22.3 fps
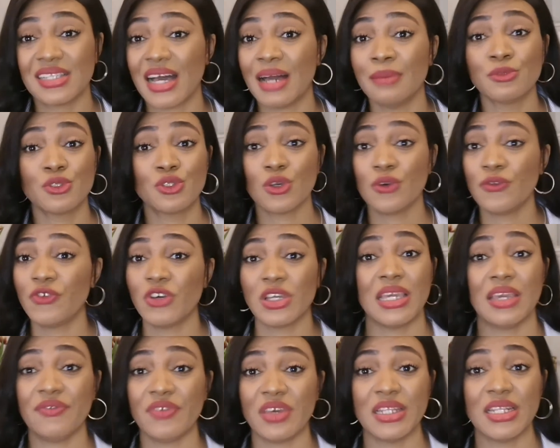I'm so
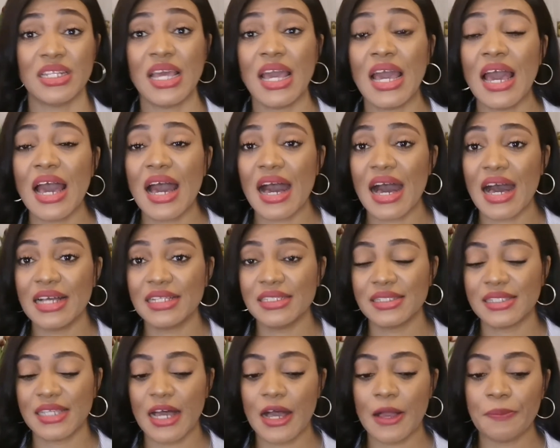forgiving.
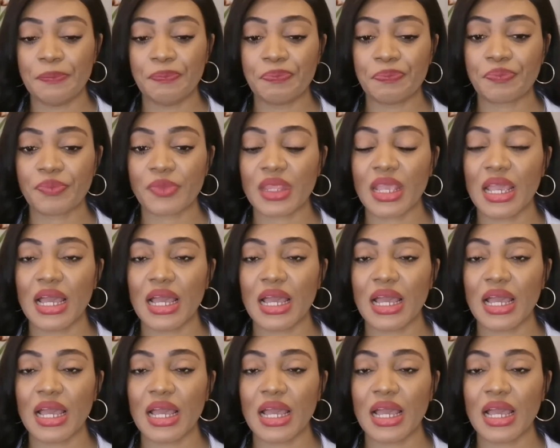And